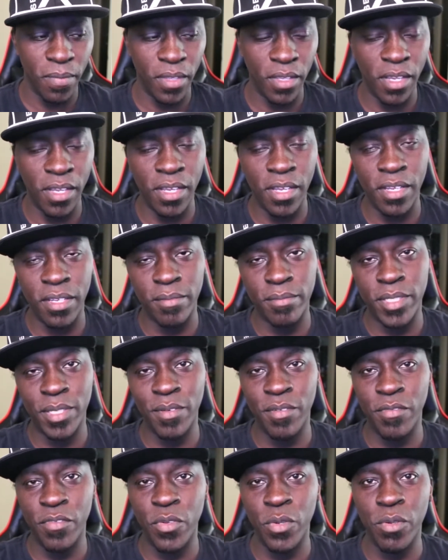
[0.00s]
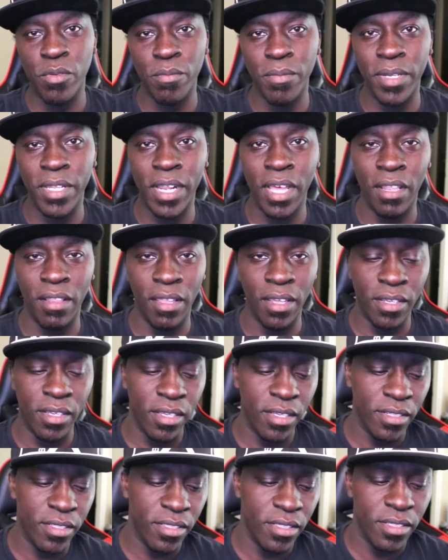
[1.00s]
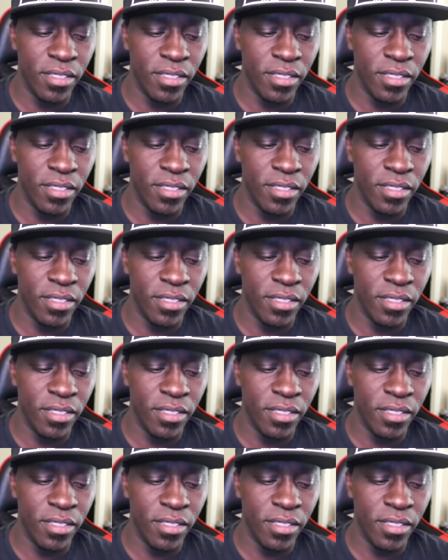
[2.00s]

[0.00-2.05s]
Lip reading: some of you may not like it.